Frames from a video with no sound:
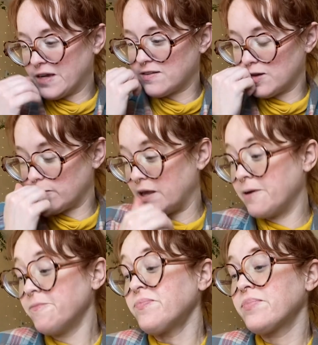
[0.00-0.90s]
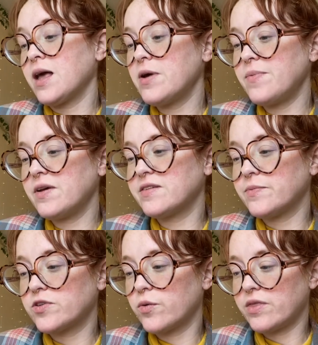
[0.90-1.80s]
excuse me, that might be a
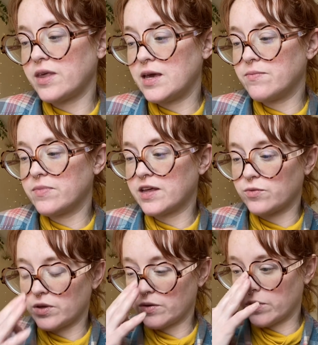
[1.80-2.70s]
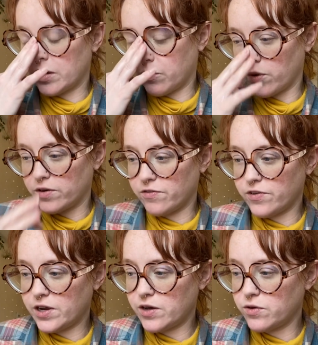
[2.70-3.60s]
subsequent theme that's really, really important for
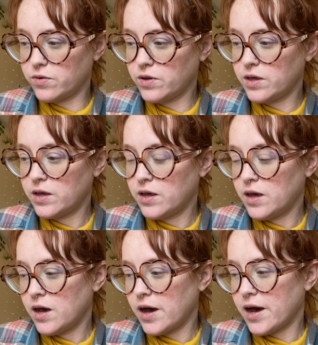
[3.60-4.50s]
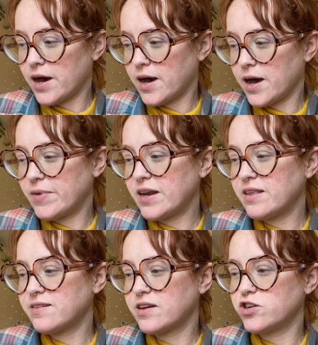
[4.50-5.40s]
you. Uh, I'm getting
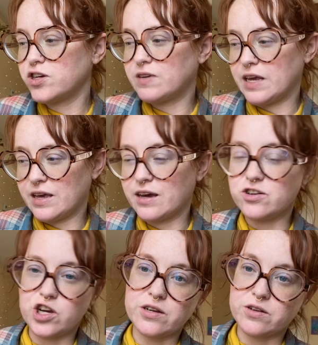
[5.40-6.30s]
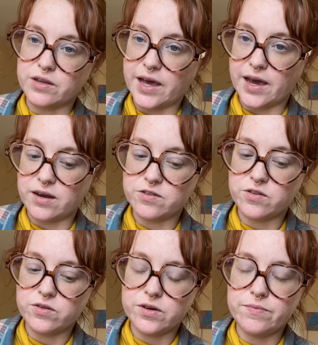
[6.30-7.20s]
this energy of taking a gentle hand. So
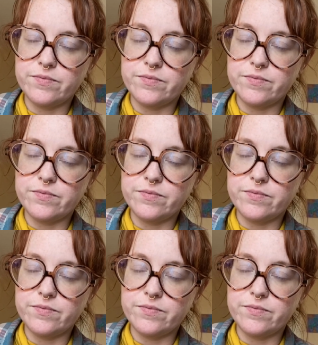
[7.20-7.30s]
there,